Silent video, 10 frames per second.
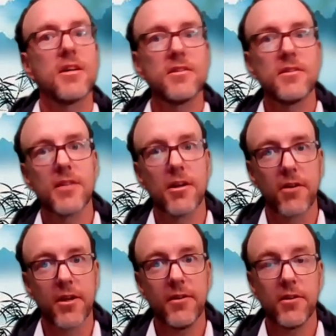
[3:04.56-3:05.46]

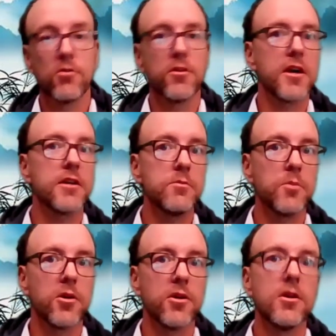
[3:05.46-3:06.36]
necessary. You're the
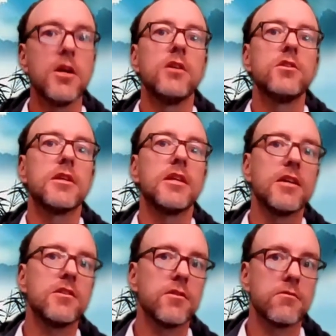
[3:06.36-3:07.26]
expert to
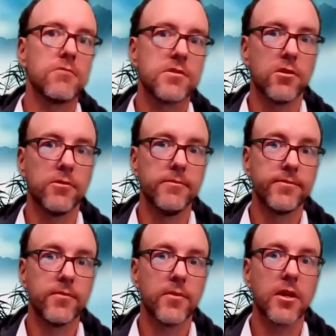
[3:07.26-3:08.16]
get to the result.
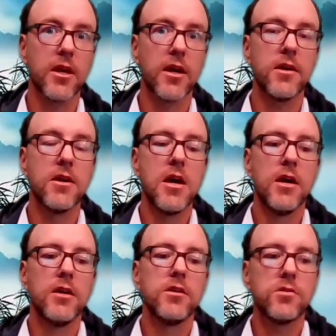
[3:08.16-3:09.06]
Okay,
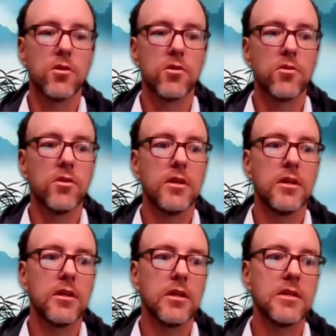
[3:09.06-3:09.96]
so
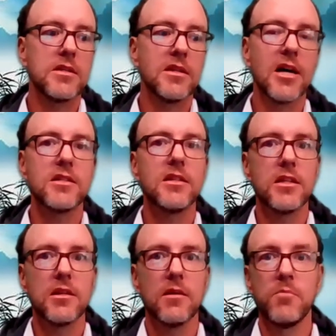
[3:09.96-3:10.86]
it's
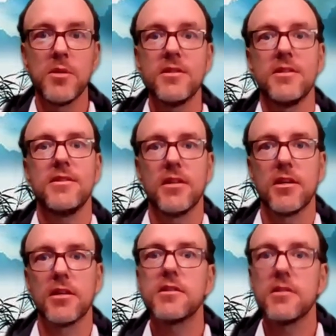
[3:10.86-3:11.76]
largely a business
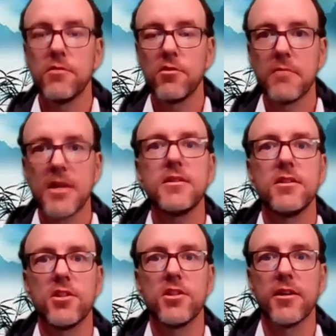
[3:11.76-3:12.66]
thing. It's in your
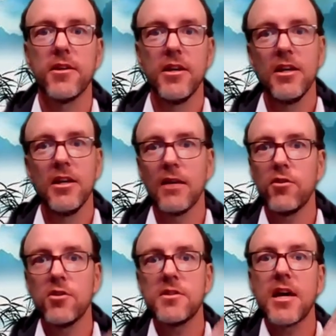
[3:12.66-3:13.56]
messaging.
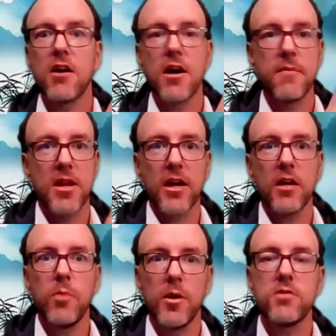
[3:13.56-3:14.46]
If you say I'm an
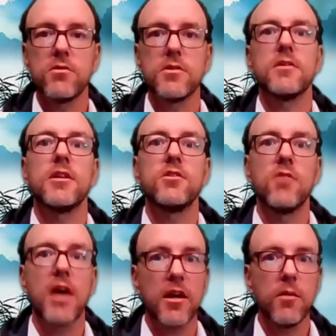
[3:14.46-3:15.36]
acupuncturist and I
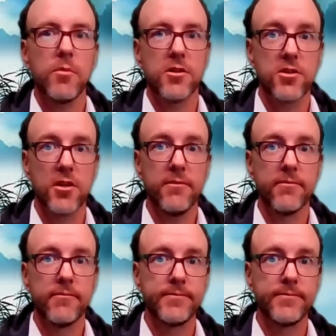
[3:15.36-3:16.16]
do acupuncture,